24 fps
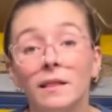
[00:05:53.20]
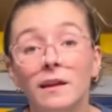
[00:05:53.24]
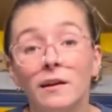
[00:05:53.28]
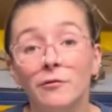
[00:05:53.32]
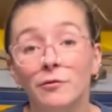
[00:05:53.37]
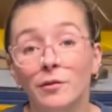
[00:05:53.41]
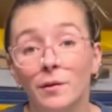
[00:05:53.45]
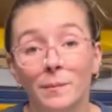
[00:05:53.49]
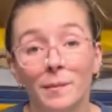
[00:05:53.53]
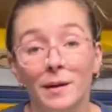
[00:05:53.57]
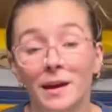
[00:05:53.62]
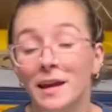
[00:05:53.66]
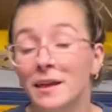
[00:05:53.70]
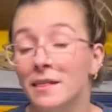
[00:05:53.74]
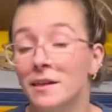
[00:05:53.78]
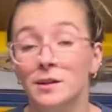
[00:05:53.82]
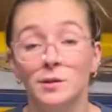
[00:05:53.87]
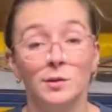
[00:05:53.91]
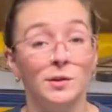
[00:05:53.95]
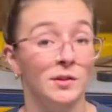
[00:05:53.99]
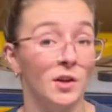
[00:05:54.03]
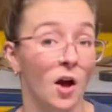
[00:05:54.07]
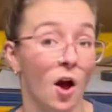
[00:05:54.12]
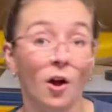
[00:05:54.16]
for me,
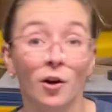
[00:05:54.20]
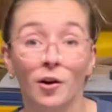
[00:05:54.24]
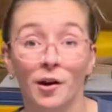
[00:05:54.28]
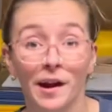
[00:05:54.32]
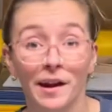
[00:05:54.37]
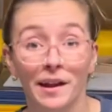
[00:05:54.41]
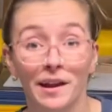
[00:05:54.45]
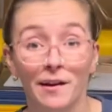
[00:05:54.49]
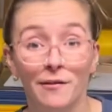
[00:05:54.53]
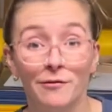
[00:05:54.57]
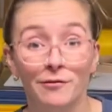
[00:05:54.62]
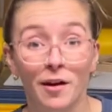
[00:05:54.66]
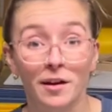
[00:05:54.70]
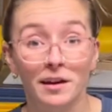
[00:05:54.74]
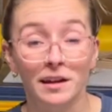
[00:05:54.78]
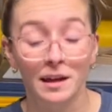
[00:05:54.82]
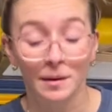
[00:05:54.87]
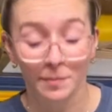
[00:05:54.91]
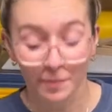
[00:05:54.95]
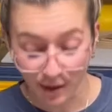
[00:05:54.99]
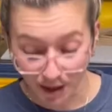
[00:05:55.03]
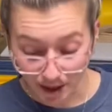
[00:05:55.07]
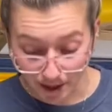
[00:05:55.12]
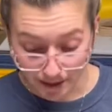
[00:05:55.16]
this was already a funky
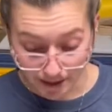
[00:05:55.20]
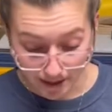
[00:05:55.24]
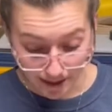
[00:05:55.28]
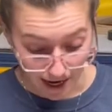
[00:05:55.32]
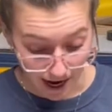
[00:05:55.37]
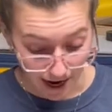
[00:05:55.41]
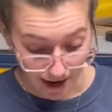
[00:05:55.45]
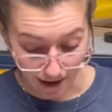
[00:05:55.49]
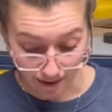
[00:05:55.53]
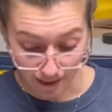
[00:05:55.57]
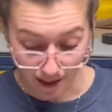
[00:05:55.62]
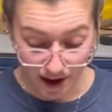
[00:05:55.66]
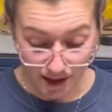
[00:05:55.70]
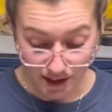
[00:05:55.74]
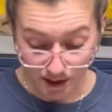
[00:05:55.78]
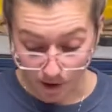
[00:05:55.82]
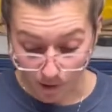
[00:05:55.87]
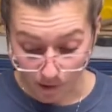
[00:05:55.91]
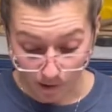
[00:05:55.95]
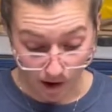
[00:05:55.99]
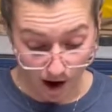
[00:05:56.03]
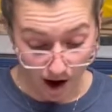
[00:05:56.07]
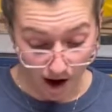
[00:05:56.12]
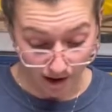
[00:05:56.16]
piece and a lot's
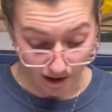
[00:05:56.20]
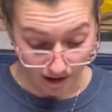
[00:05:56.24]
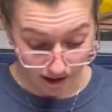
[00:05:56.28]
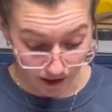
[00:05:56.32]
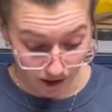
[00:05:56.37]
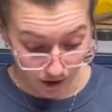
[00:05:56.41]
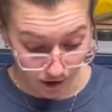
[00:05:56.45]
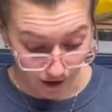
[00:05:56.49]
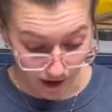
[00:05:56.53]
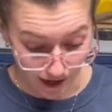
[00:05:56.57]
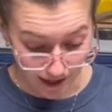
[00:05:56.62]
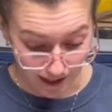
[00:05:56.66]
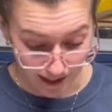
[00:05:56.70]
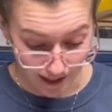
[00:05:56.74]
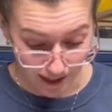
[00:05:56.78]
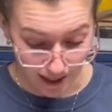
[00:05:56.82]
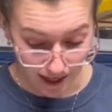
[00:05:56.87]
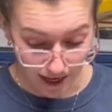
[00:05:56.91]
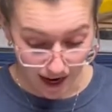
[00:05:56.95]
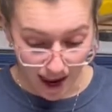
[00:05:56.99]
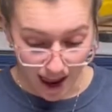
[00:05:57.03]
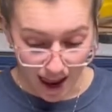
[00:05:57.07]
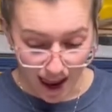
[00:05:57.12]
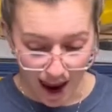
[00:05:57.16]
going on and it's crazy,
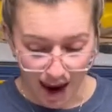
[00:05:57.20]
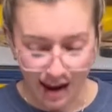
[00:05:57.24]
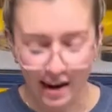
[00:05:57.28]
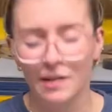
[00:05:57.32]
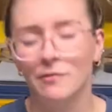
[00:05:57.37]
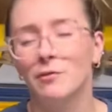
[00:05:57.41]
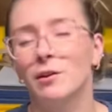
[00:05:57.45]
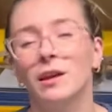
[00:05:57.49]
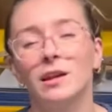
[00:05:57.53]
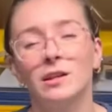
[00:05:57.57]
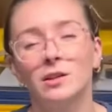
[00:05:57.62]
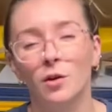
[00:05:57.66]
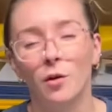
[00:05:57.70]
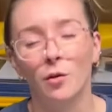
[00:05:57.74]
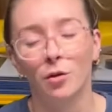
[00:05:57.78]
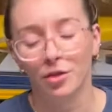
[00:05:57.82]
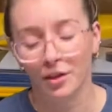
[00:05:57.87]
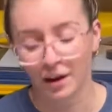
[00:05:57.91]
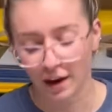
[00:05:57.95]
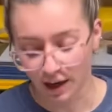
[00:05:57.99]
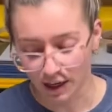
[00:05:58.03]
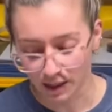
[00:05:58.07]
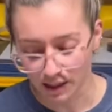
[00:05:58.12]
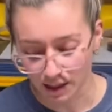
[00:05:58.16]
and I really don't
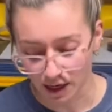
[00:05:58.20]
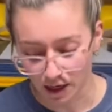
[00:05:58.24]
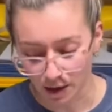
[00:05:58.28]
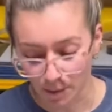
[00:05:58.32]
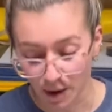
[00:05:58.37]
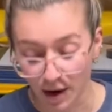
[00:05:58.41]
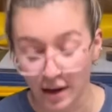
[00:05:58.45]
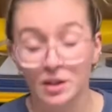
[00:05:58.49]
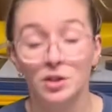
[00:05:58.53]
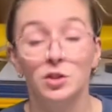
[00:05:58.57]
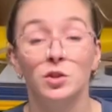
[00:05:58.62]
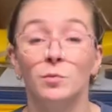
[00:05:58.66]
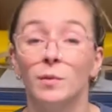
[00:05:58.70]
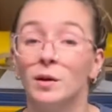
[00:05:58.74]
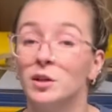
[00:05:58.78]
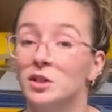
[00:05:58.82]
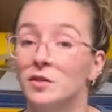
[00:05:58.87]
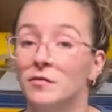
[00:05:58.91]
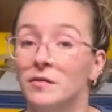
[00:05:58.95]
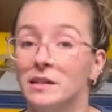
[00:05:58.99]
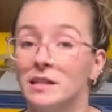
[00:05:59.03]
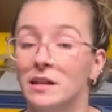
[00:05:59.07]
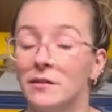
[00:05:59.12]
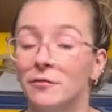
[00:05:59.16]
think it's gonna make too much
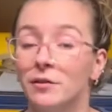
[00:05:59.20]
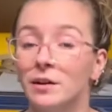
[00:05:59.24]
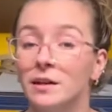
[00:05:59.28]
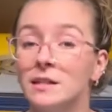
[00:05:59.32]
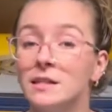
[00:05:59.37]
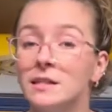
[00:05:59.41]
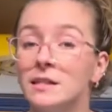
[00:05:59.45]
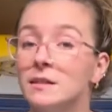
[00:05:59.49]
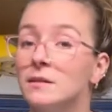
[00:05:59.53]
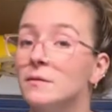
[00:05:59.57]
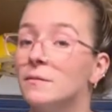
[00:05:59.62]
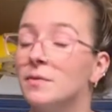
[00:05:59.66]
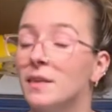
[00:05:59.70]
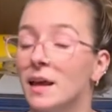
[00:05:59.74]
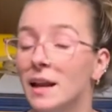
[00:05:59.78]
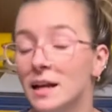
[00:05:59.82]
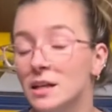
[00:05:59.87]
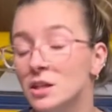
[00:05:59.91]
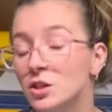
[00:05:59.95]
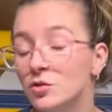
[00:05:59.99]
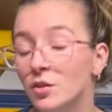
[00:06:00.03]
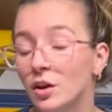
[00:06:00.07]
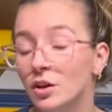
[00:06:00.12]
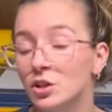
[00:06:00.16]
of a difference that I
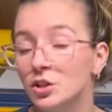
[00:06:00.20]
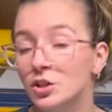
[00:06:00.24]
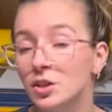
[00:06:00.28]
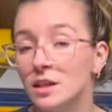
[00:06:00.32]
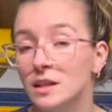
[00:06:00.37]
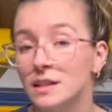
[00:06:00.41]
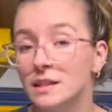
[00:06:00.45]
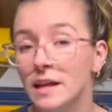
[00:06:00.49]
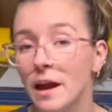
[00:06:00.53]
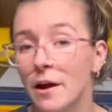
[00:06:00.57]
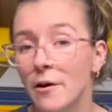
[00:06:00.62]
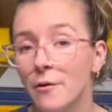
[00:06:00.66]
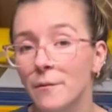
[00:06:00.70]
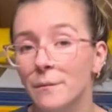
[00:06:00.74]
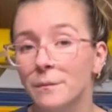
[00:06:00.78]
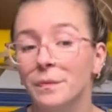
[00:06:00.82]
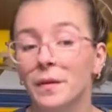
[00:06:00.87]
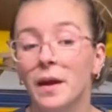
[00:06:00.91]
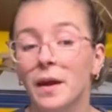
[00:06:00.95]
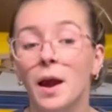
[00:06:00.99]
stretched this out,